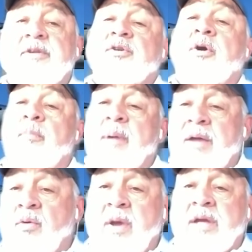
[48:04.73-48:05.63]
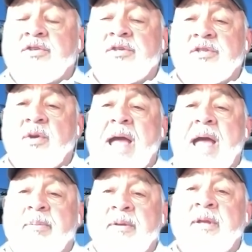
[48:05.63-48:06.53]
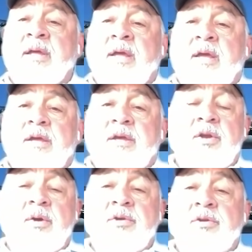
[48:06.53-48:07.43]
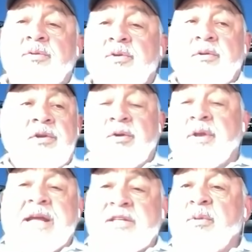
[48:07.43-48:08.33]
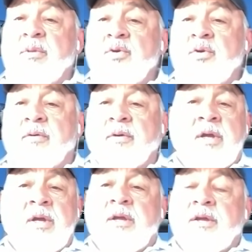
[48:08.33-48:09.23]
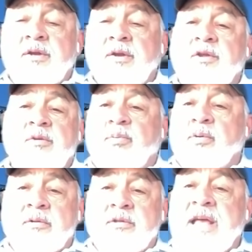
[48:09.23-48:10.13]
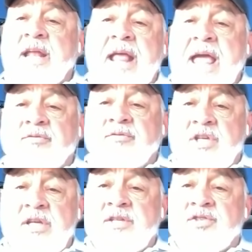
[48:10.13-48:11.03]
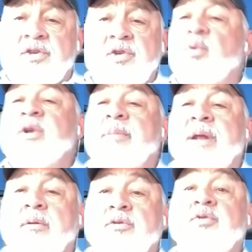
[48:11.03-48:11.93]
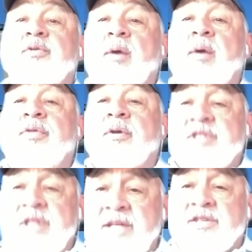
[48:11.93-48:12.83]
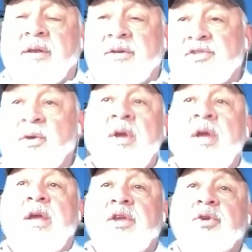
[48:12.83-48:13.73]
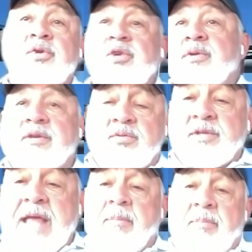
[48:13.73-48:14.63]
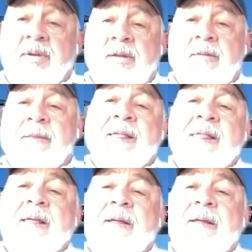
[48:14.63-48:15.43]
It's, oh, by the way, it just so happened, you know, you your next maneuver, you know, you pulled ten and a half G's. So you wouldn't have been able to do that with those tanks on there. So you knew this was happening. Yeah.